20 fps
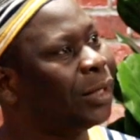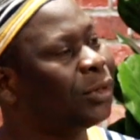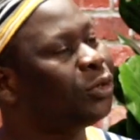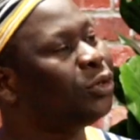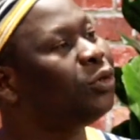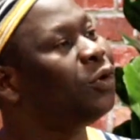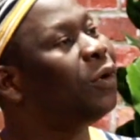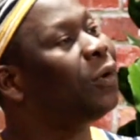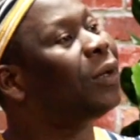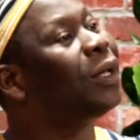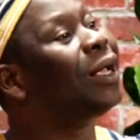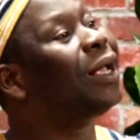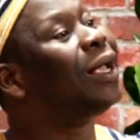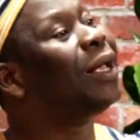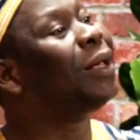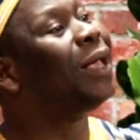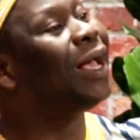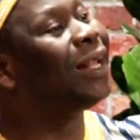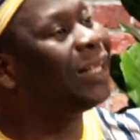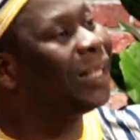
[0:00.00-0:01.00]
you're
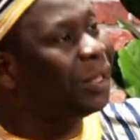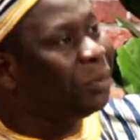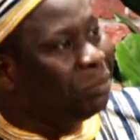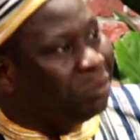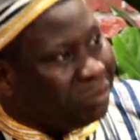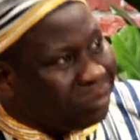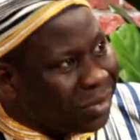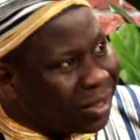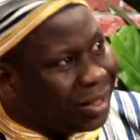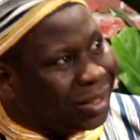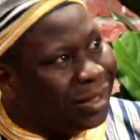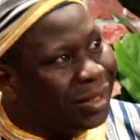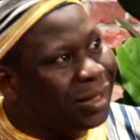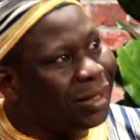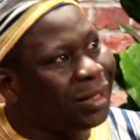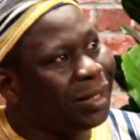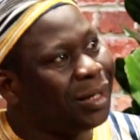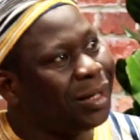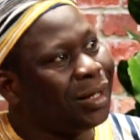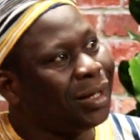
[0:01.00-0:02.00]
getting
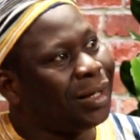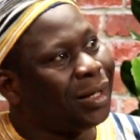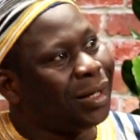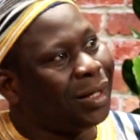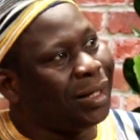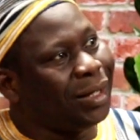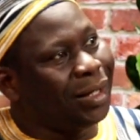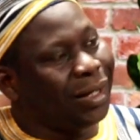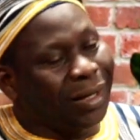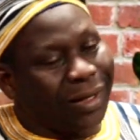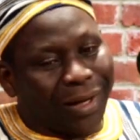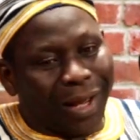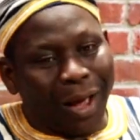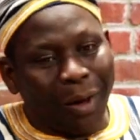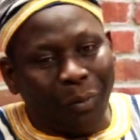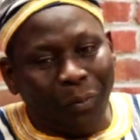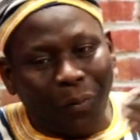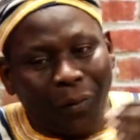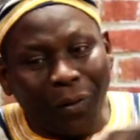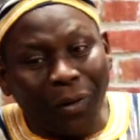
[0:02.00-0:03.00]
me in
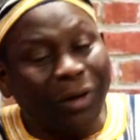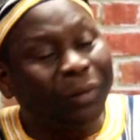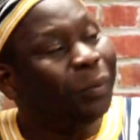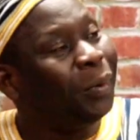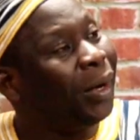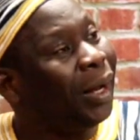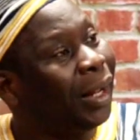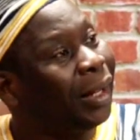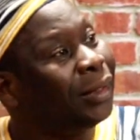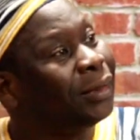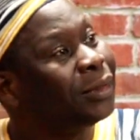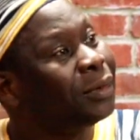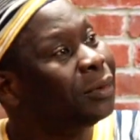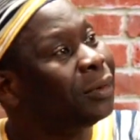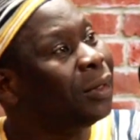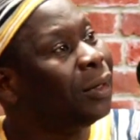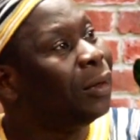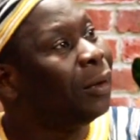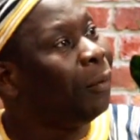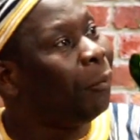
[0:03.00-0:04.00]
a workplace
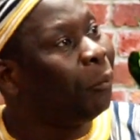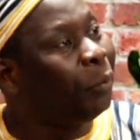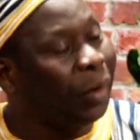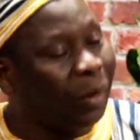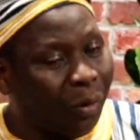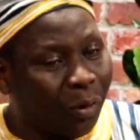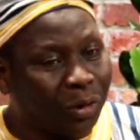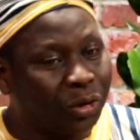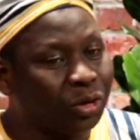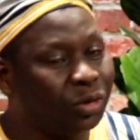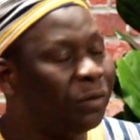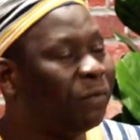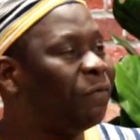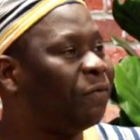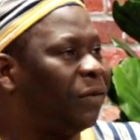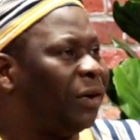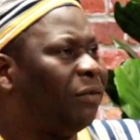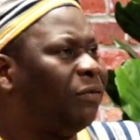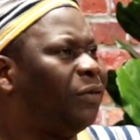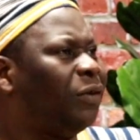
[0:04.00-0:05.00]
because you
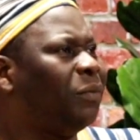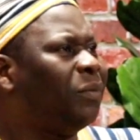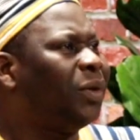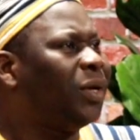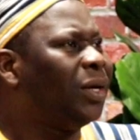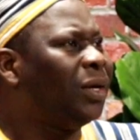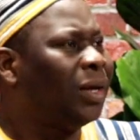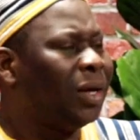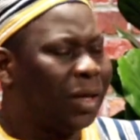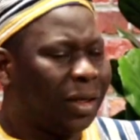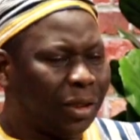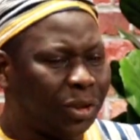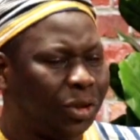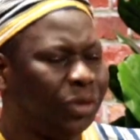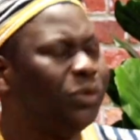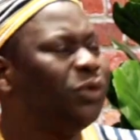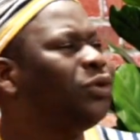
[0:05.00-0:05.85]
favor me due to